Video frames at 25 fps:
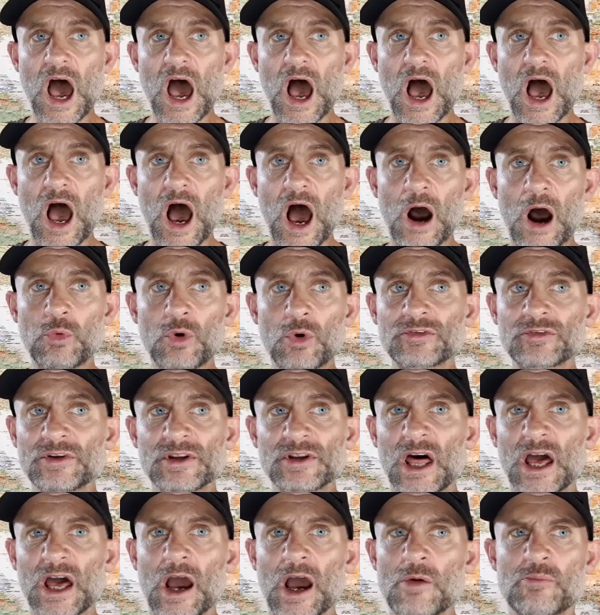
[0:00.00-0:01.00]
I wasn't
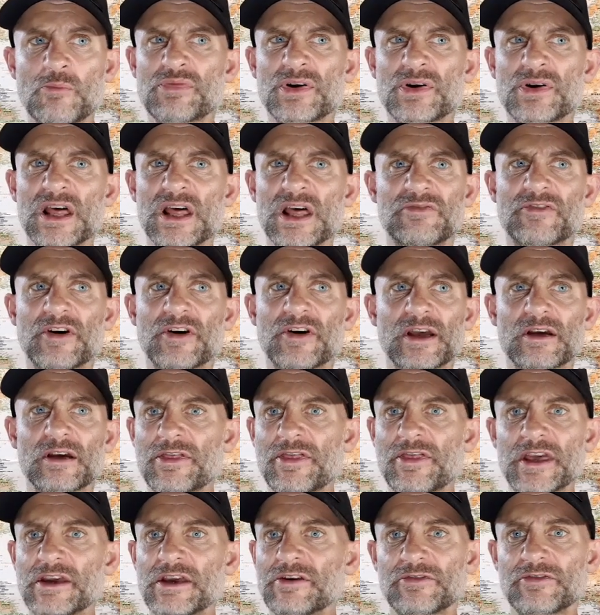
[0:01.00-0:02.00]
like a prolific
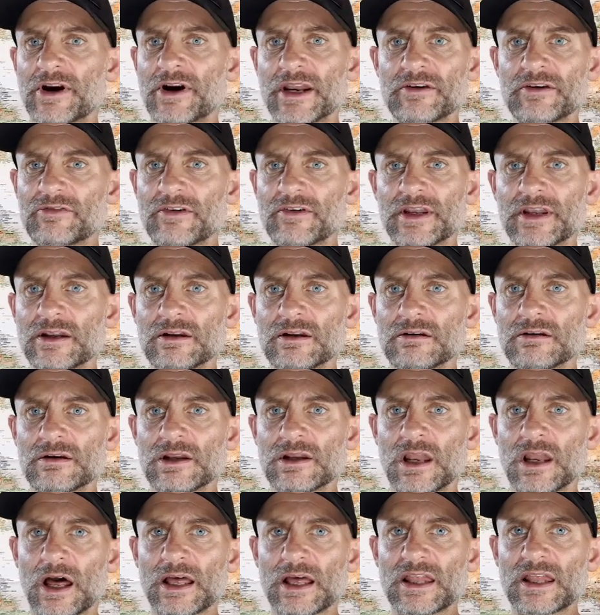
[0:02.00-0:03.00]
thief or anything
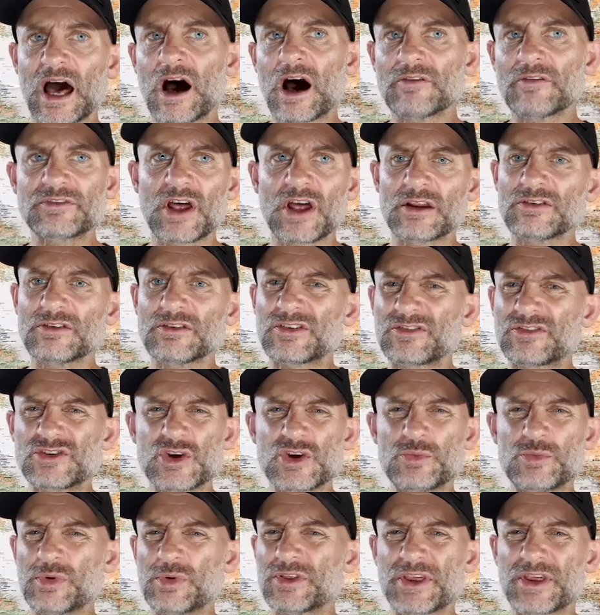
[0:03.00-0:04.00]
like that. I've done
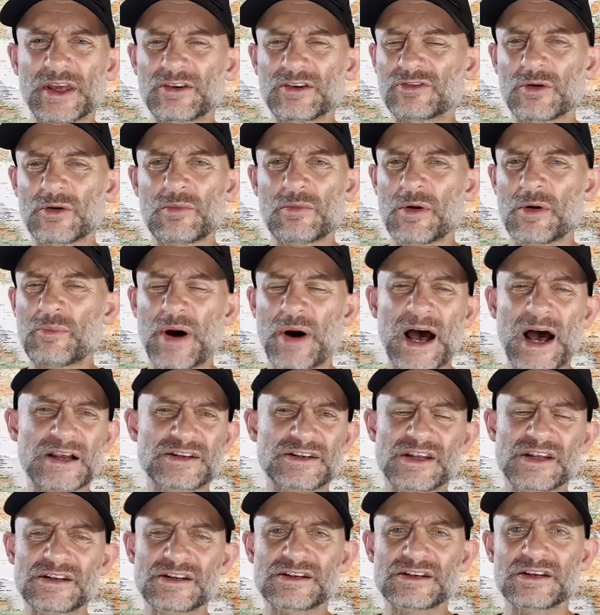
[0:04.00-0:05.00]
stupid things in my past.
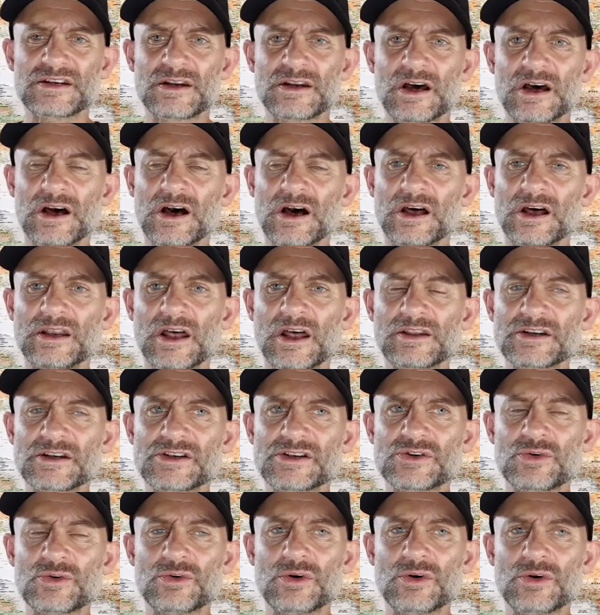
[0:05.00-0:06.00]
That's another
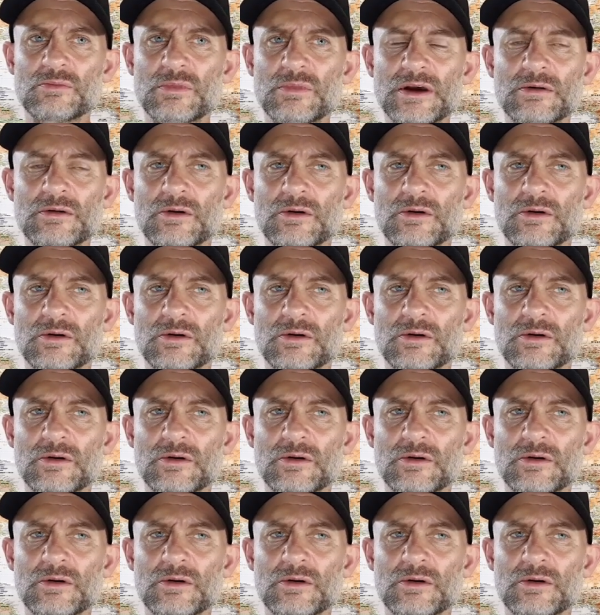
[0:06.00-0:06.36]
story. Maybe about